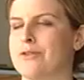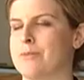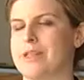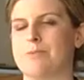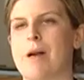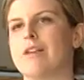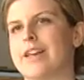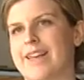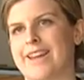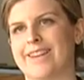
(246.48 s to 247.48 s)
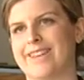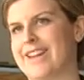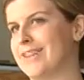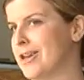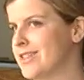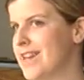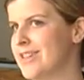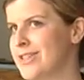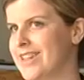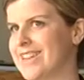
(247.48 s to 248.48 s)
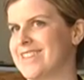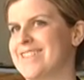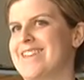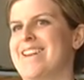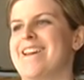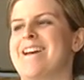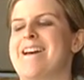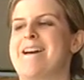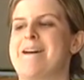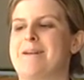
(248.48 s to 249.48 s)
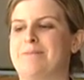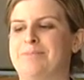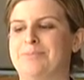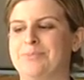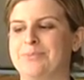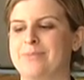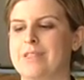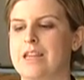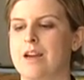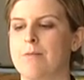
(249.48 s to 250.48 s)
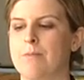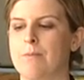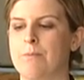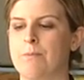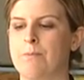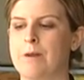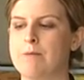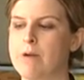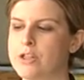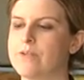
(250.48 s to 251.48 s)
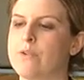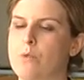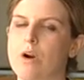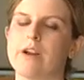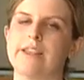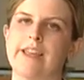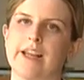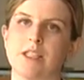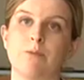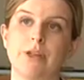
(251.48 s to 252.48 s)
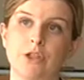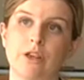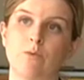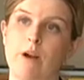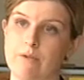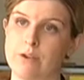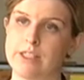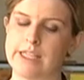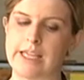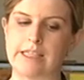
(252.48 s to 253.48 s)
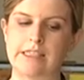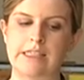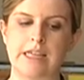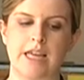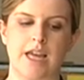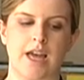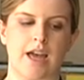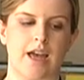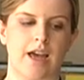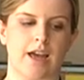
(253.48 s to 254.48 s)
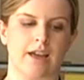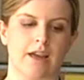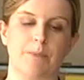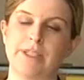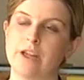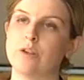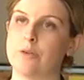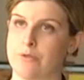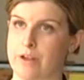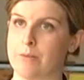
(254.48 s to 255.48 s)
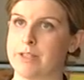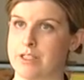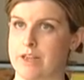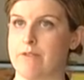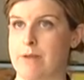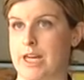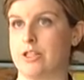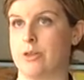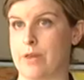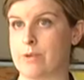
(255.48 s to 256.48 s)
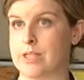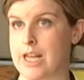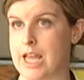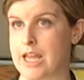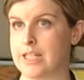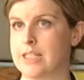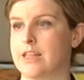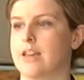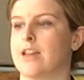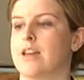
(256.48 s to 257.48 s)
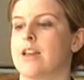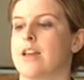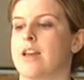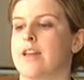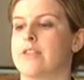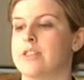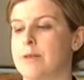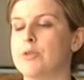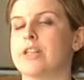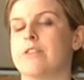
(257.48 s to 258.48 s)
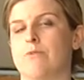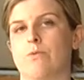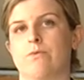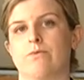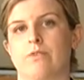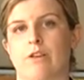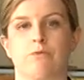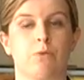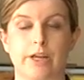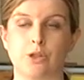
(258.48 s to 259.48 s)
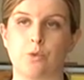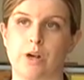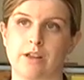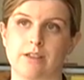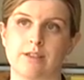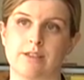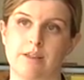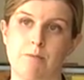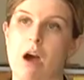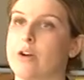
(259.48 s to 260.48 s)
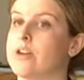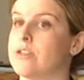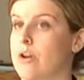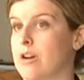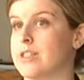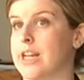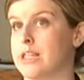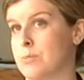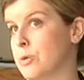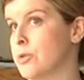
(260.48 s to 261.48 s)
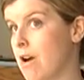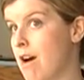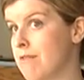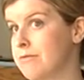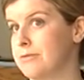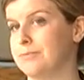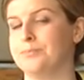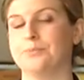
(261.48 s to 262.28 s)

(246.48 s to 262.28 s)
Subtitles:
from his balcony in Los Angeles. But much of the work in the exhibition references a particular film that Stephen made in 2008, the subject of which was the modernist architect Bruce Goff,